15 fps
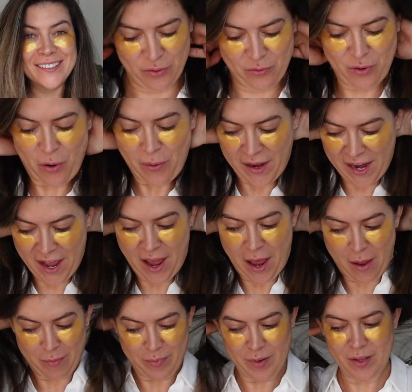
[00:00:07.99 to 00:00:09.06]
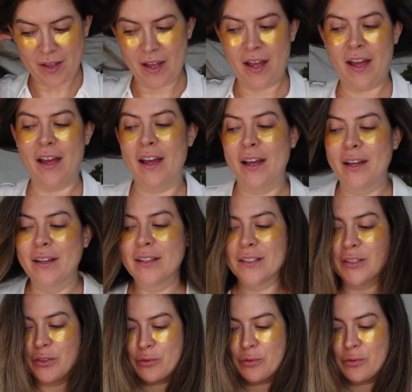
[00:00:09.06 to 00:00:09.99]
Growing up, a